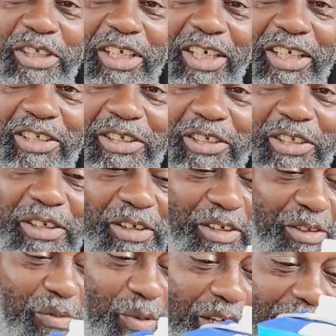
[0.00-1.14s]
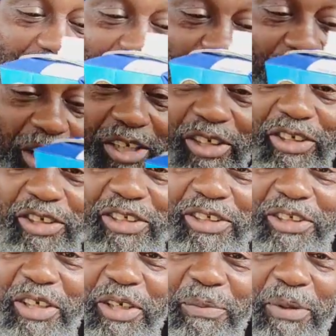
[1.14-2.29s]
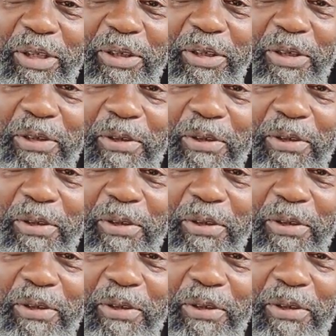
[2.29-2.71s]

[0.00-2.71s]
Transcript: change, it's white, it's granular, you know what I mean?